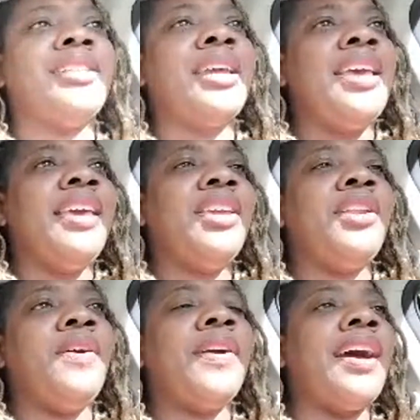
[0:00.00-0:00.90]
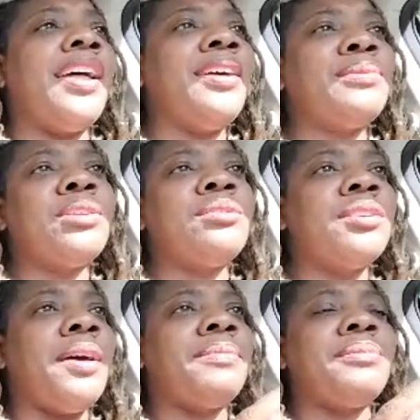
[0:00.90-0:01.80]
and God helps those who
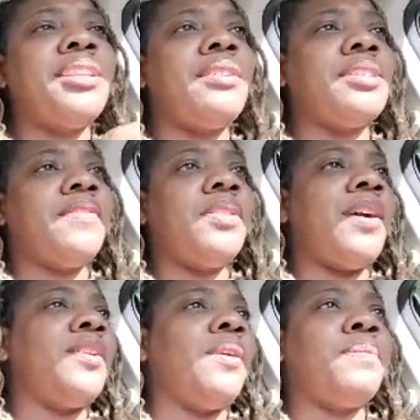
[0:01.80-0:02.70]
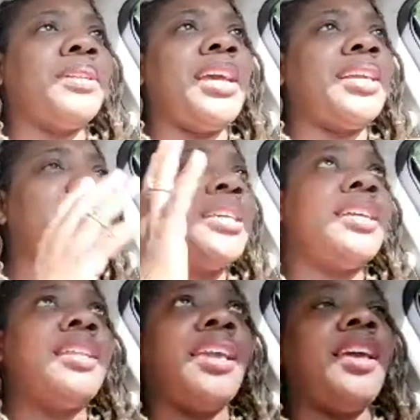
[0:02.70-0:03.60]
help themselves. Even though I know I'm
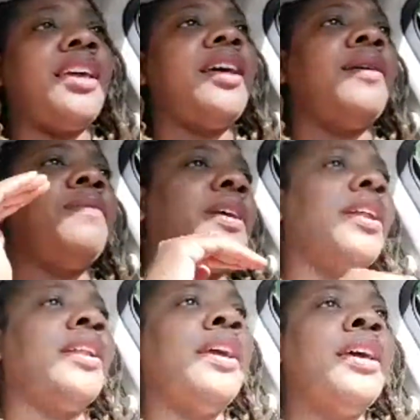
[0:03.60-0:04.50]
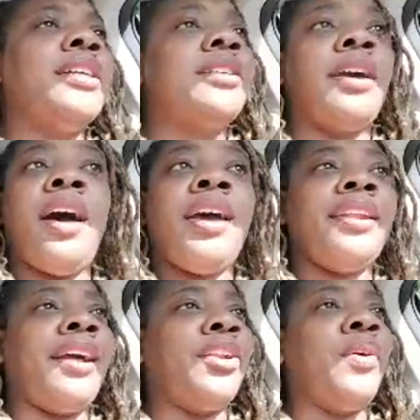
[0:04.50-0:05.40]
protected, and I pray to God,
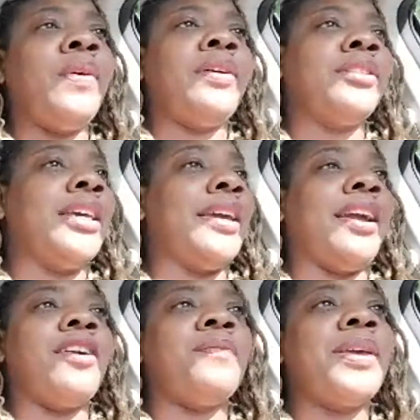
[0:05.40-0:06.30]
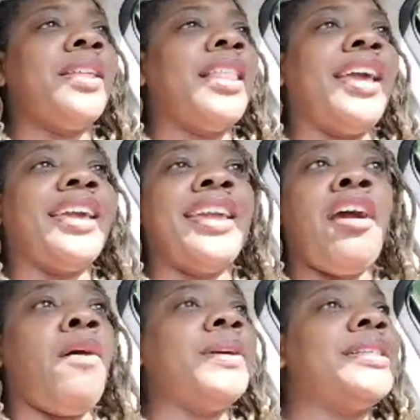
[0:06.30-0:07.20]
and I know He'll take care of me like He
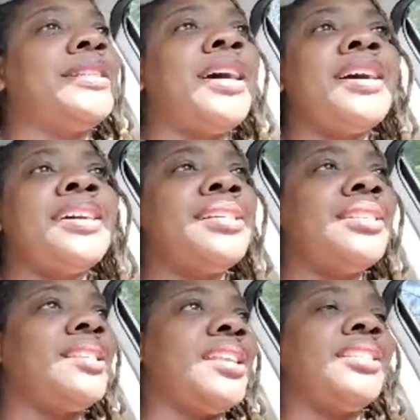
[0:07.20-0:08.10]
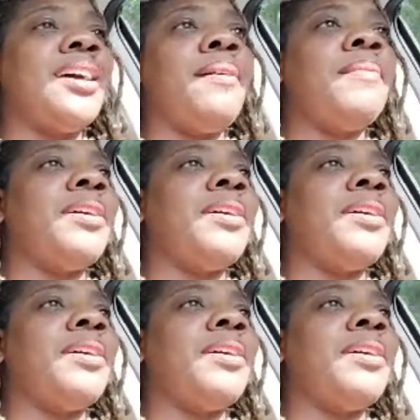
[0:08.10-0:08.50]
always does. Anytime I'm